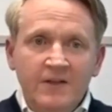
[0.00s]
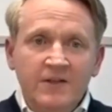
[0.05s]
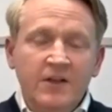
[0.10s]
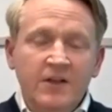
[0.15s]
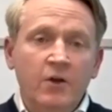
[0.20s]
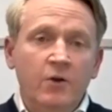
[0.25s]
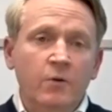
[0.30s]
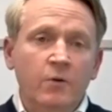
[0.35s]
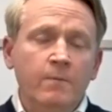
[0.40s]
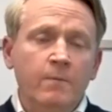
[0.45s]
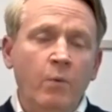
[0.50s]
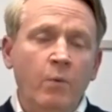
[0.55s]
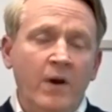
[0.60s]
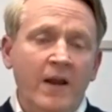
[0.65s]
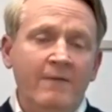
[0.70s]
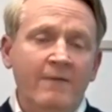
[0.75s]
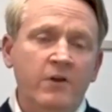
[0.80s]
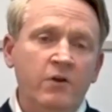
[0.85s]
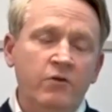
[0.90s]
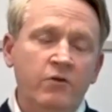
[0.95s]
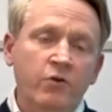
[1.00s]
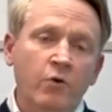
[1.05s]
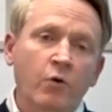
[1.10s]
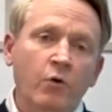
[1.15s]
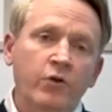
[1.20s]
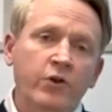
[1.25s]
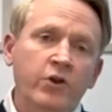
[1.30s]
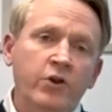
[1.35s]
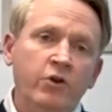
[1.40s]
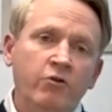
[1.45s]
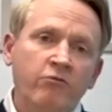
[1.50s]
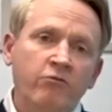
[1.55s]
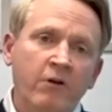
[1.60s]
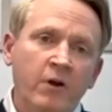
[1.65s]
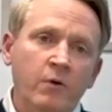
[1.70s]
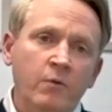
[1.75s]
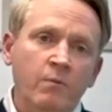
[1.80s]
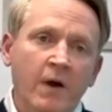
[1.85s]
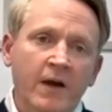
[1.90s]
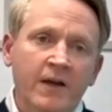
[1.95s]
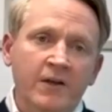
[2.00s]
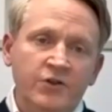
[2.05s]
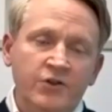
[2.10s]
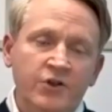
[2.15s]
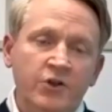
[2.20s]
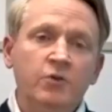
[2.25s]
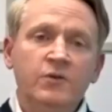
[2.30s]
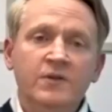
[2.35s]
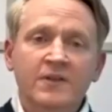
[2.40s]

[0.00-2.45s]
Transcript: So whatever you thought the euro might do,